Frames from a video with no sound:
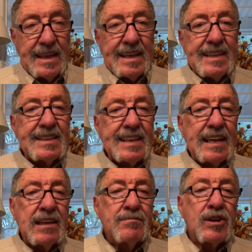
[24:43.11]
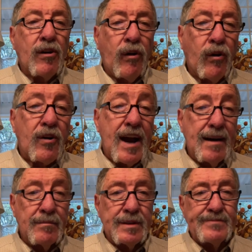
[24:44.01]
He sent him to
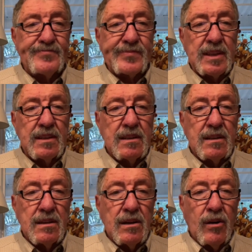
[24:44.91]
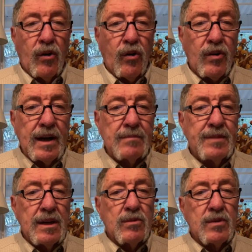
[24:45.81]
Horeb. Horeb
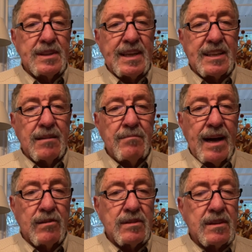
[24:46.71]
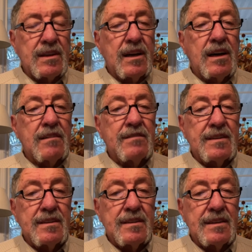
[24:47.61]
was at the mount of,
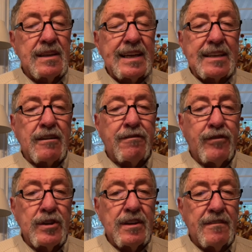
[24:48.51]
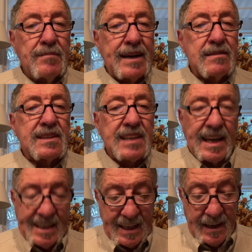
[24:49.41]
at the foot of Mount
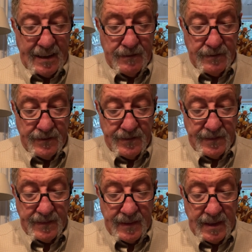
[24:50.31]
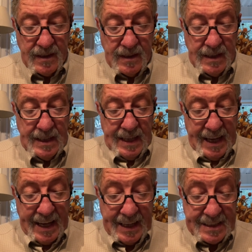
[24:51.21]
Sinai.
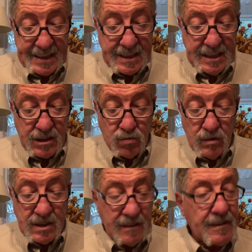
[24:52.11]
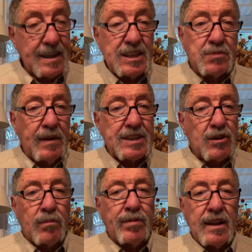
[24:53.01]
And this was a very
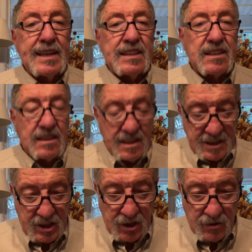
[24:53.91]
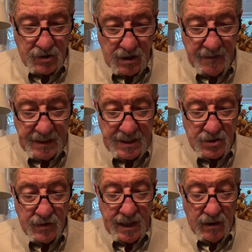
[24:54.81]
special place to the children of
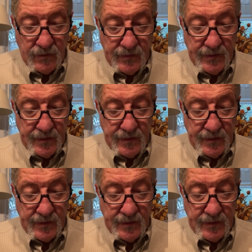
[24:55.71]
Israel.